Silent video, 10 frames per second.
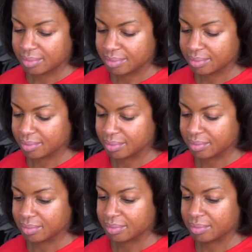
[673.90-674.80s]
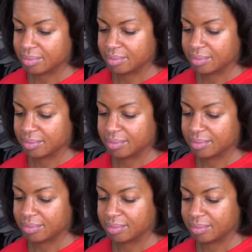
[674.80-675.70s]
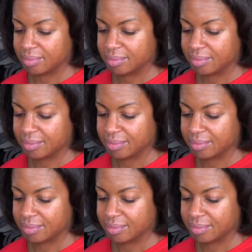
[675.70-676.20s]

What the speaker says: (not speaking)